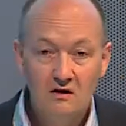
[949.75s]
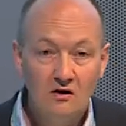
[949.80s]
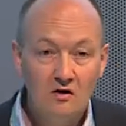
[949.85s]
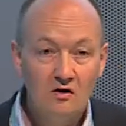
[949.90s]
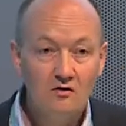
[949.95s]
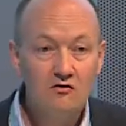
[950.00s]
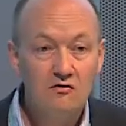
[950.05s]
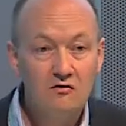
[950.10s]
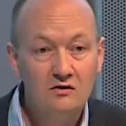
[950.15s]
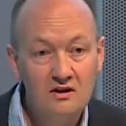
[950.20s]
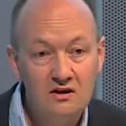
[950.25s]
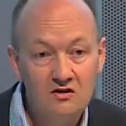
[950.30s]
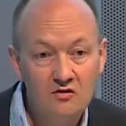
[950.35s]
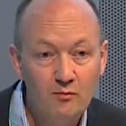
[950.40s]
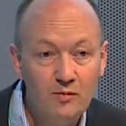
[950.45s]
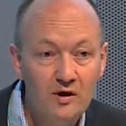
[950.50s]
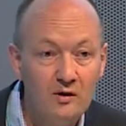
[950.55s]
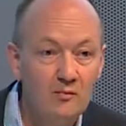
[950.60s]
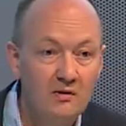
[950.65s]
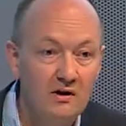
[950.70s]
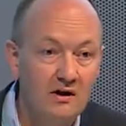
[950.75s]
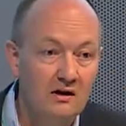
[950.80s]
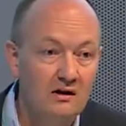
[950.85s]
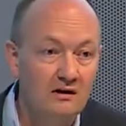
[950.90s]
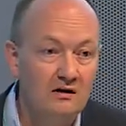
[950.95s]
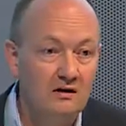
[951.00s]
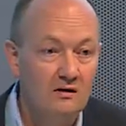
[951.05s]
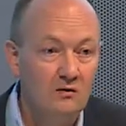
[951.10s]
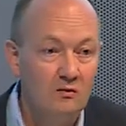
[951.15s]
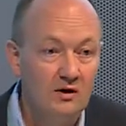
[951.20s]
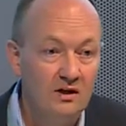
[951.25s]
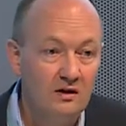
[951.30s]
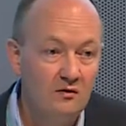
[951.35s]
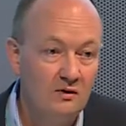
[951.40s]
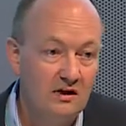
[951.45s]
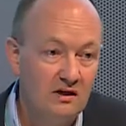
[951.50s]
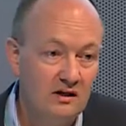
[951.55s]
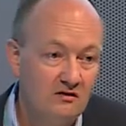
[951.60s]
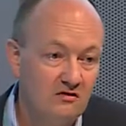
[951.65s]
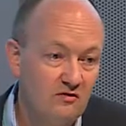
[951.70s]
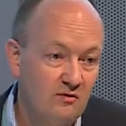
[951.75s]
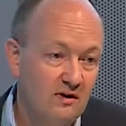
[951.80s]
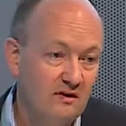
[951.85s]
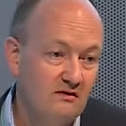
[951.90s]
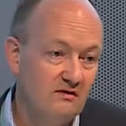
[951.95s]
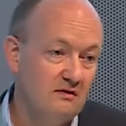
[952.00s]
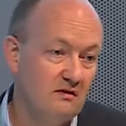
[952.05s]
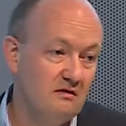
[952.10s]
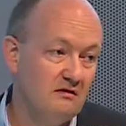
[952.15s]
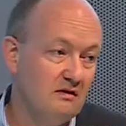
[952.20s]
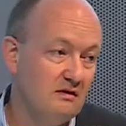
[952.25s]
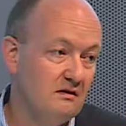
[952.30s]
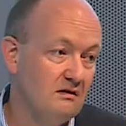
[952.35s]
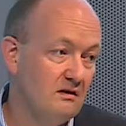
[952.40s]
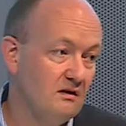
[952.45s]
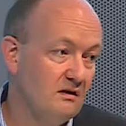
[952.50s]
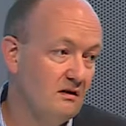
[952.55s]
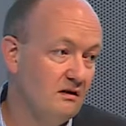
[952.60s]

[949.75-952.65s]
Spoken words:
Also, these people are really, really interested in